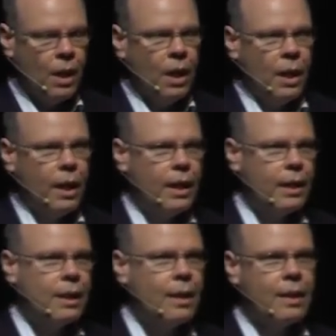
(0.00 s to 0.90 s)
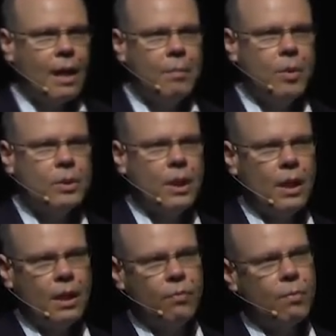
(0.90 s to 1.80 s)
And at that time, you're
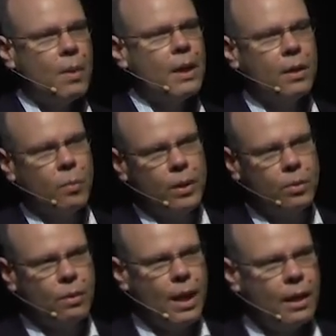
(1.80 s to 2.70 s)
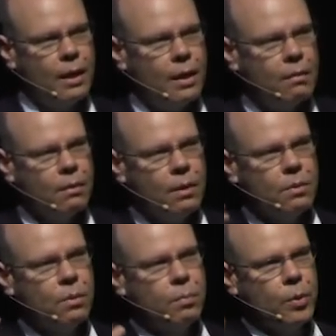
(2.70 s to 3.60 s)
saying if the market were to rally, it
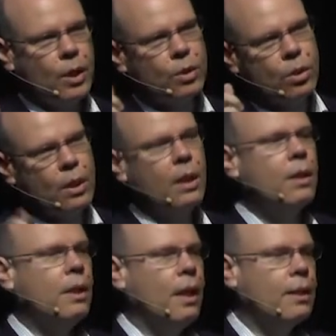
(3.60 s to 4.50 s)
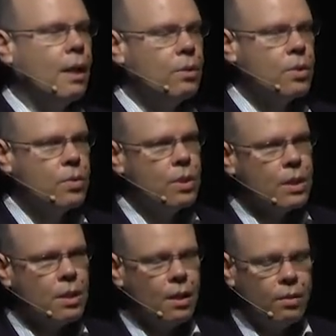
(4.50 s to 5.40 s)
could potentially hit
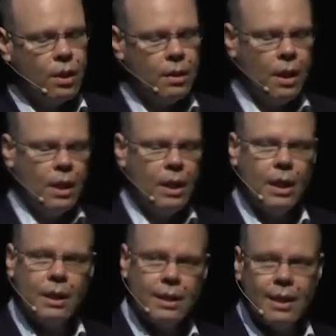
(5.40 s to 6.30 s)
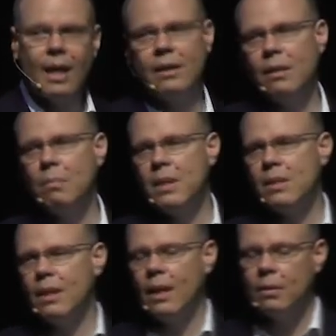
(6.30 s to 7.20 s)
8,600. It did not. It
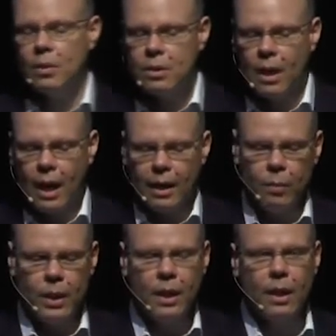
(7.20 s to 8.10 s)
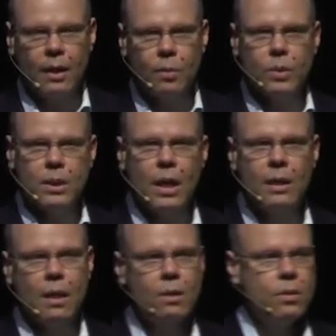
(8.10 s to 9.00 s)
missed that because the high we hit was
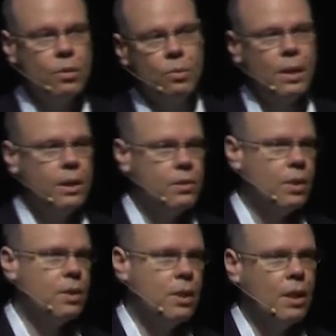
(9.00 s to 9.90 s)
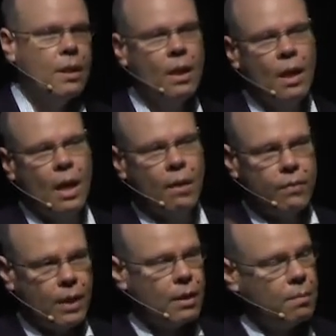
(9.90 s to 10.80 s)
8,216. After
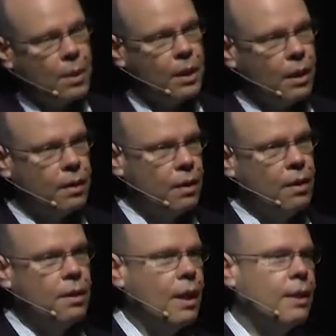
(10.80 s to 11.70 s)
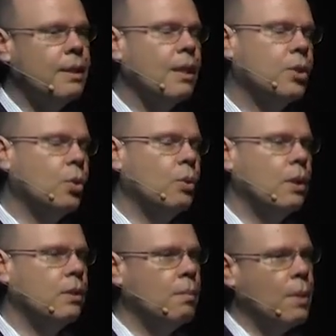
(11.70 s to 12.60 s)
that, the market did that. And that showed
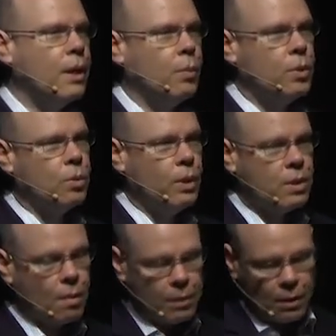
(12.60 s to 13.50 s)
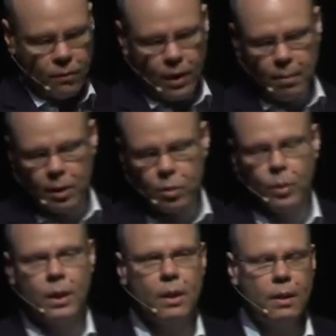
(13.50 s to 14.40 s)
us the market was doing something very much
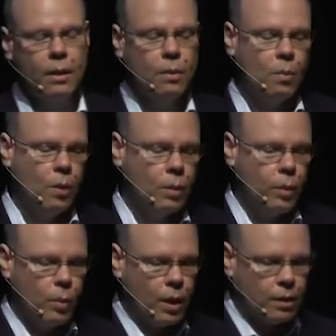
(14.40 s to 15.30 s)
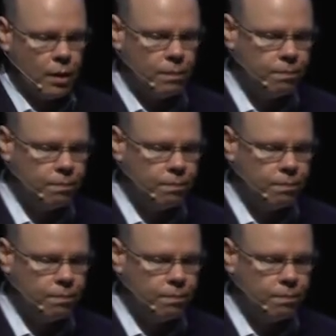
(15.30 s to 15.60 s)
weaker than what we wanted.